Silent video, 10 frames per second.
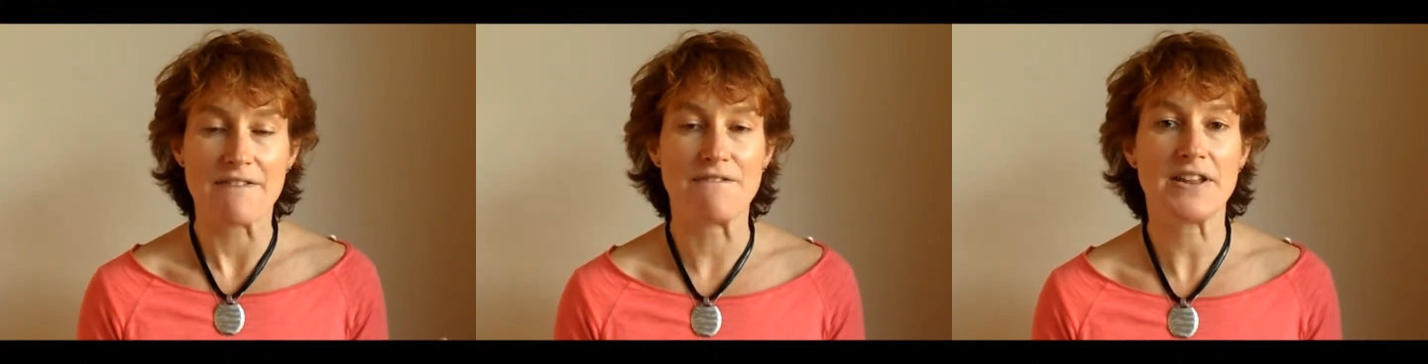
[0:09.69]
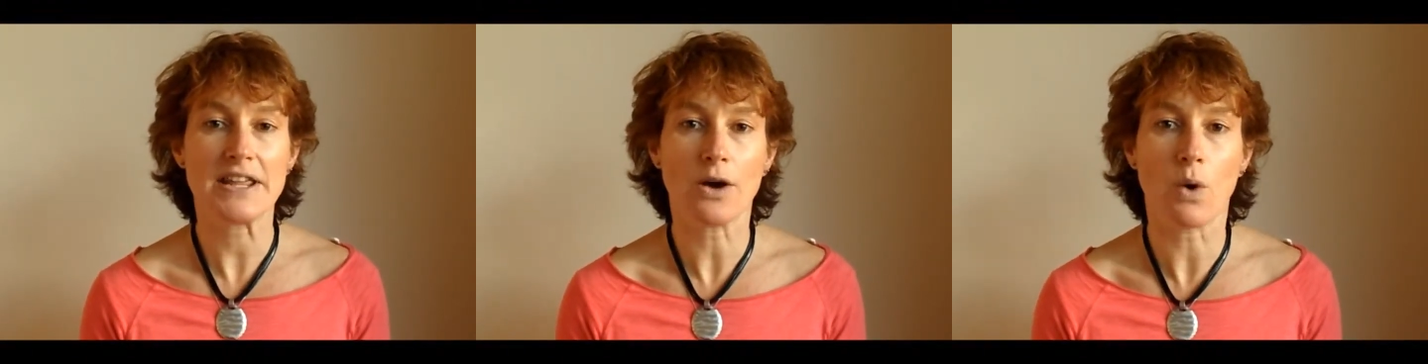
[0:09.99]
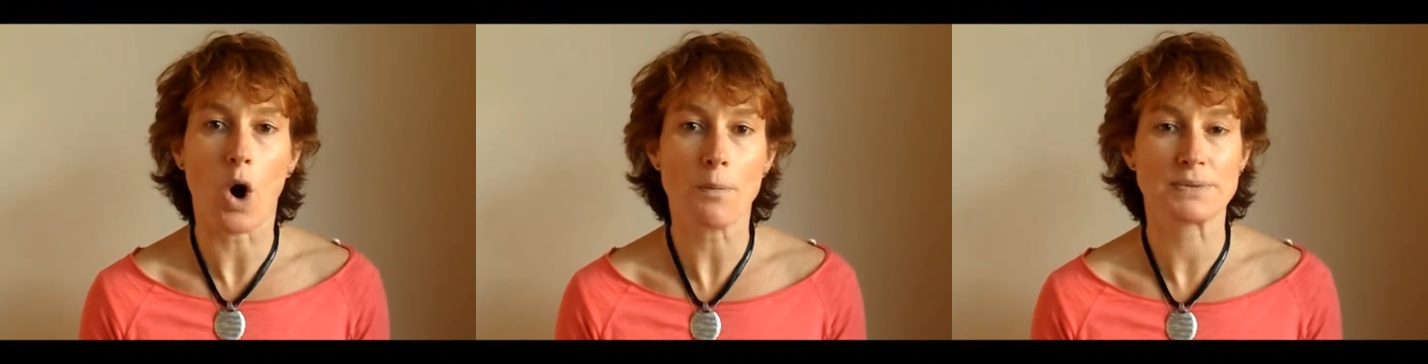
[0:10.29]

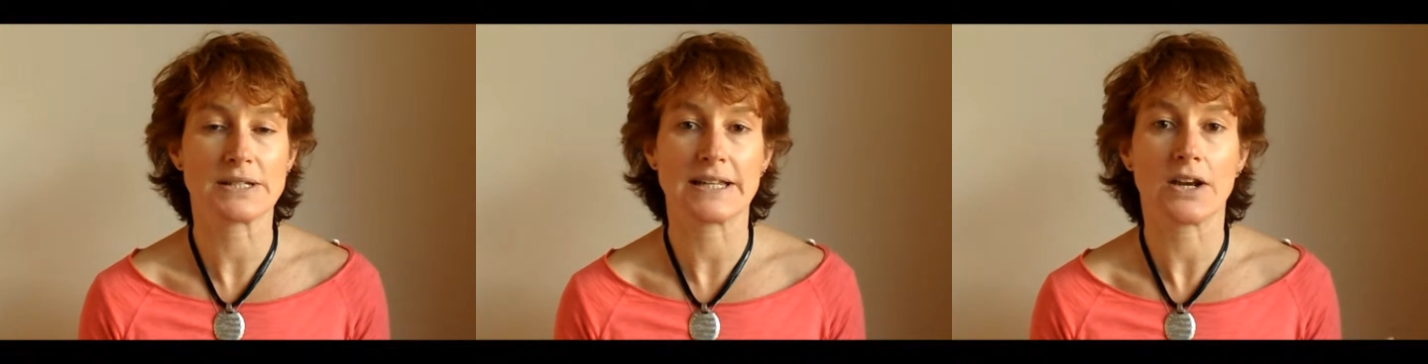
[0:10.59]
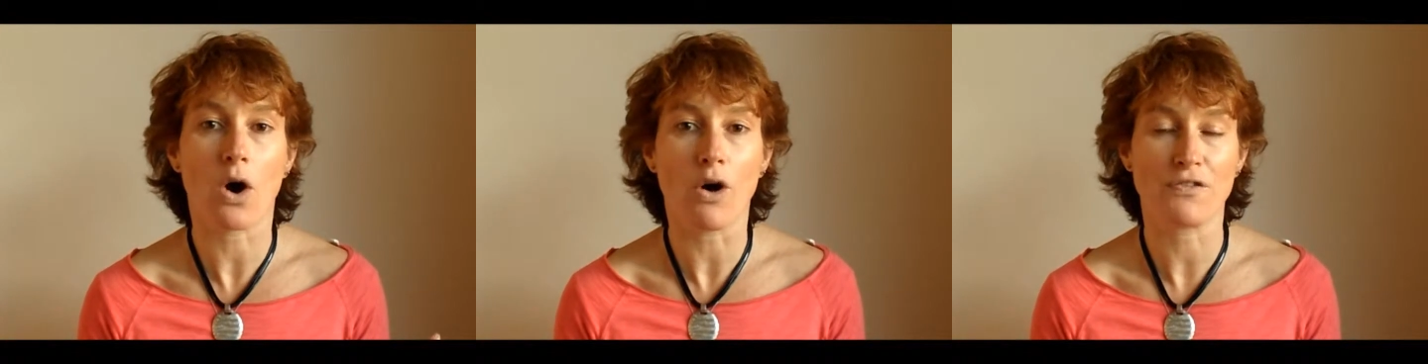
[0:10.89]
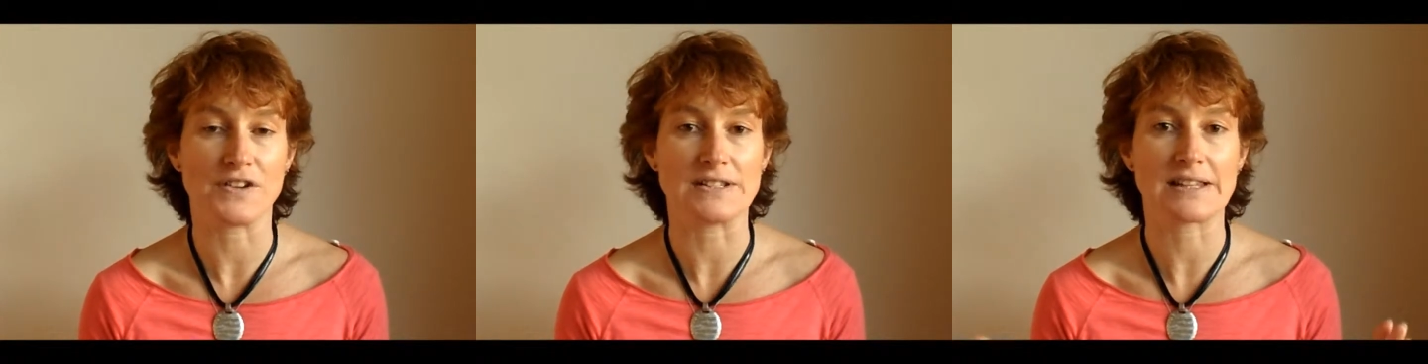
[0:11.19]
video opt-in
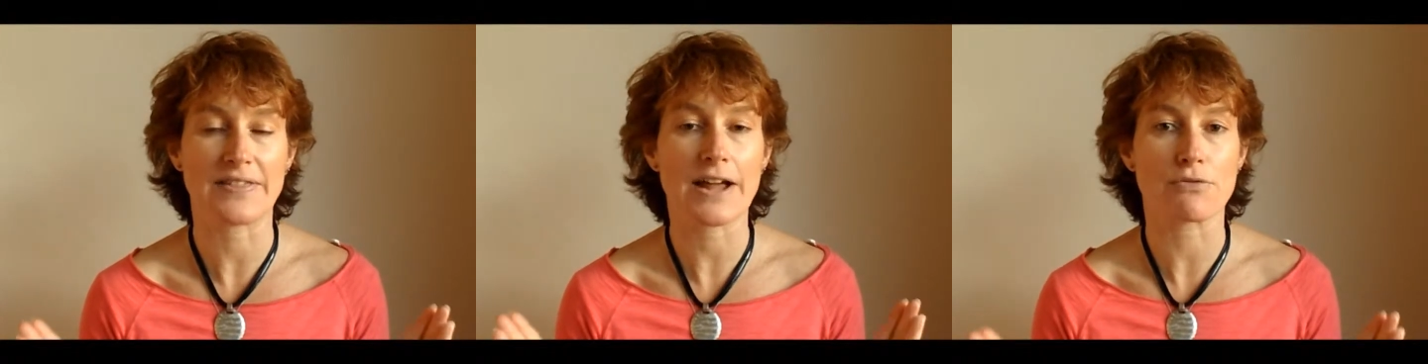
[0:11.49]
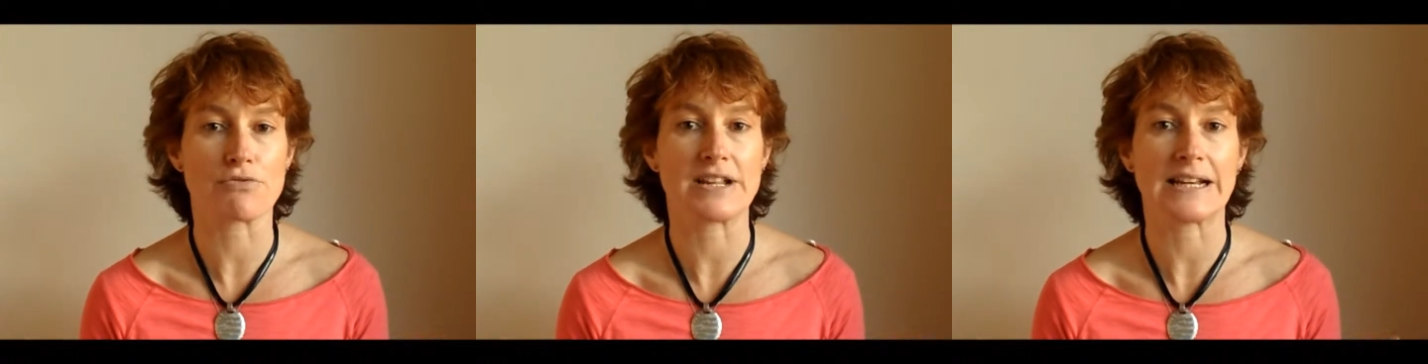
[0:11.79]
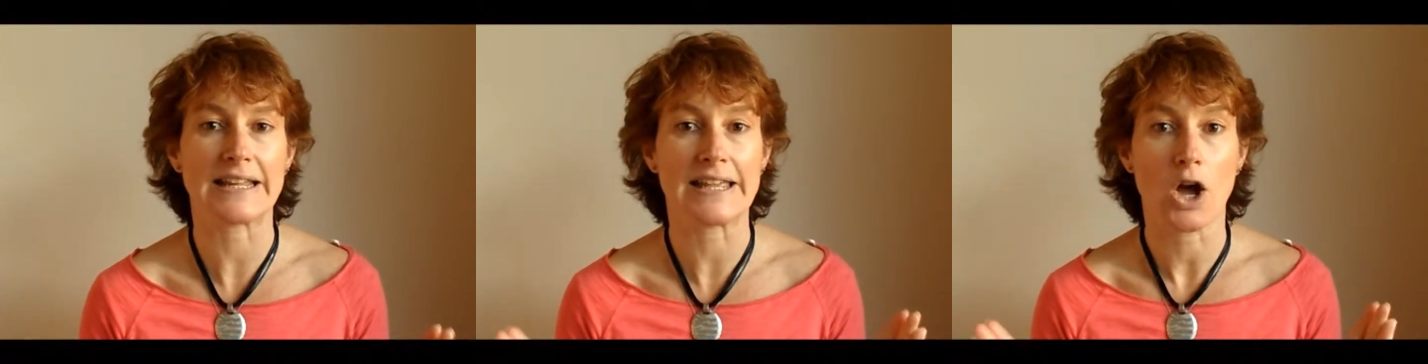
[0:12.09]
offers that
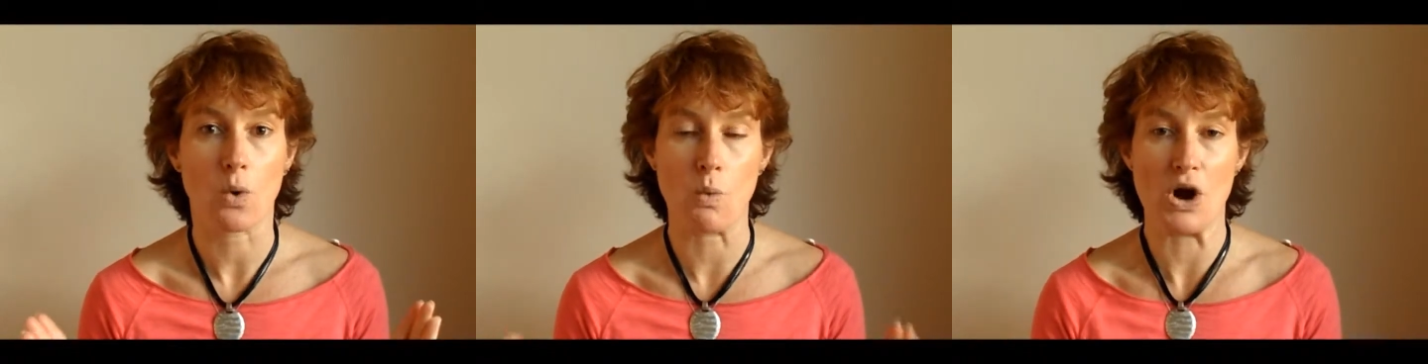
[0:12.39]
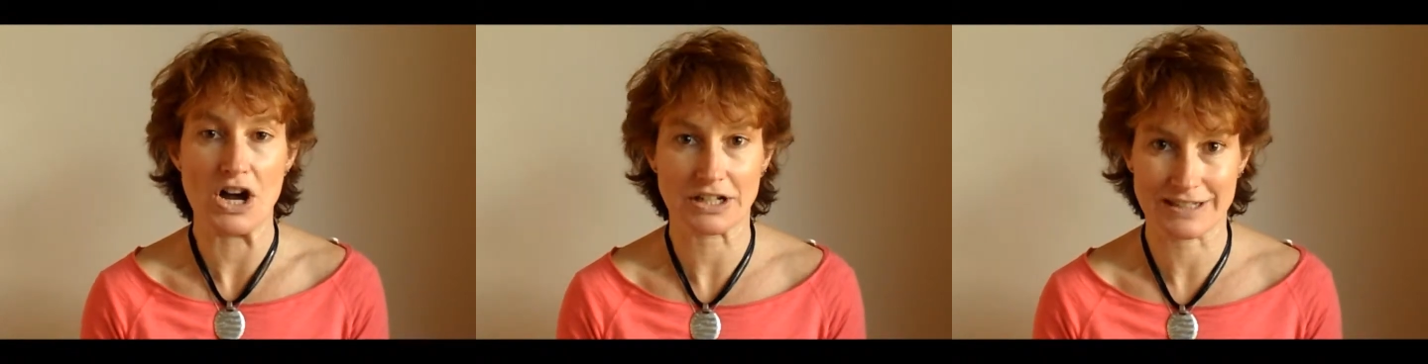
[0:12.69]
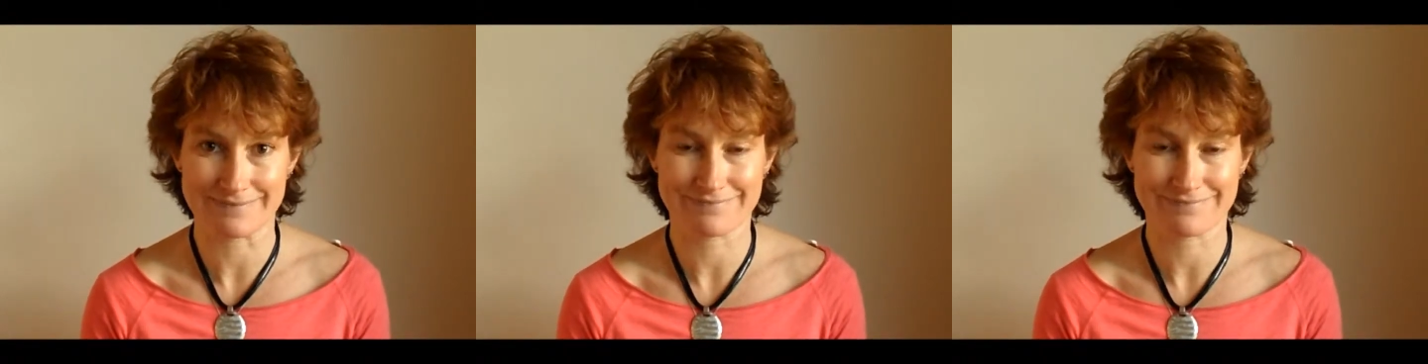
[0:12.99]
really work.